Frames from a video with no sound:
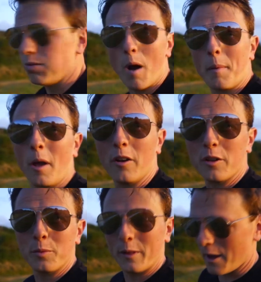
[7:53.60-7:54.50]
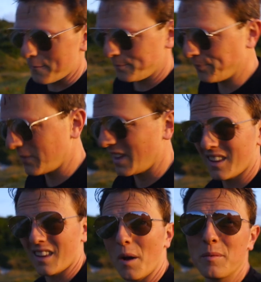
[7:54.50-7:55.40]
I'll be honest with you,
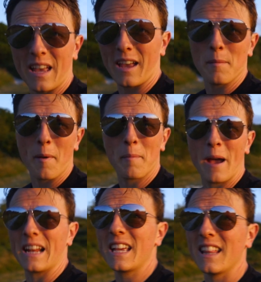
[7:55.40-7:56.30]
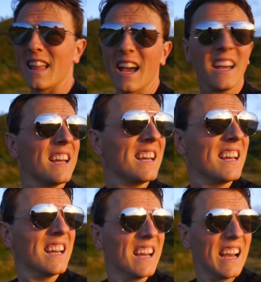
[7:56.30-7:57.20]
I was getting a bit panicky there
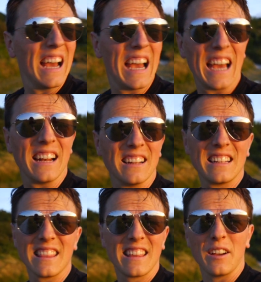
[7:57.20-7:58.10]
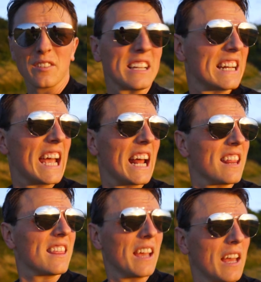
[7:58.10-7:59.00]
and I didn't think I was going to get
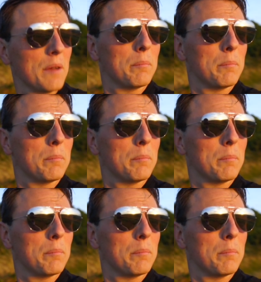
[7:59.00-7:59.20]
anything.